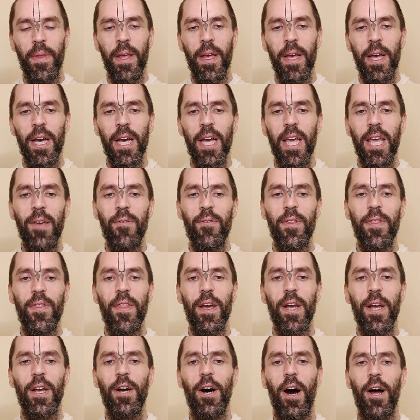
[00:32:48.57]
even the
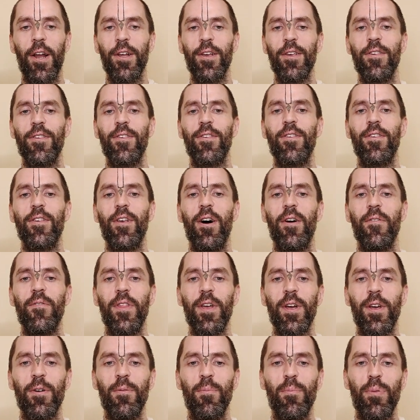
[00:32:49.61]
goddess of the
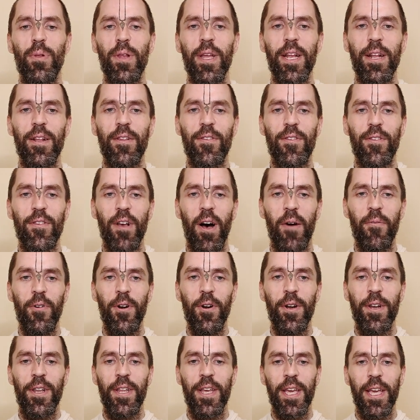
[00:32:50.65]
complete
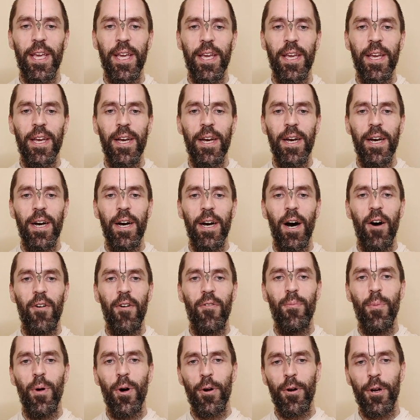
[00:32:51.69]
sovereignty of
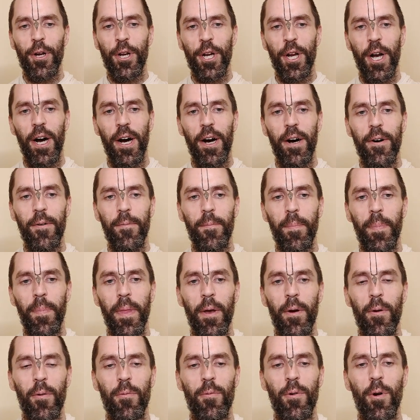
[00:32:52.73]
moksha
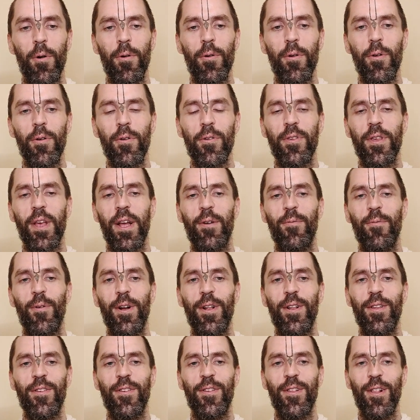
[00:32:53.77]
rolls at
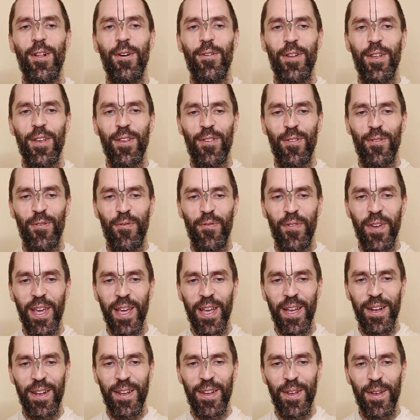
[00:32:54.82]
one's lotus
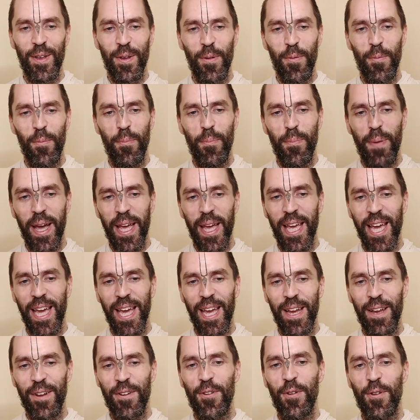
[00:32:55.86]
feet,
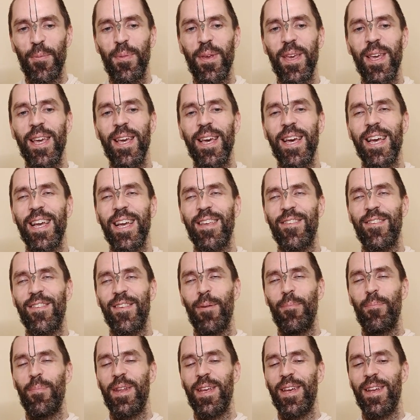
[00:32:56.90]
begging to be
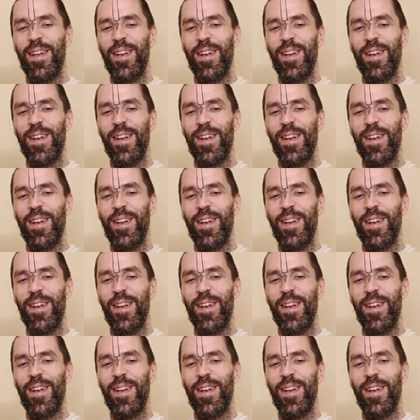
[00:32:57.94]
accepted.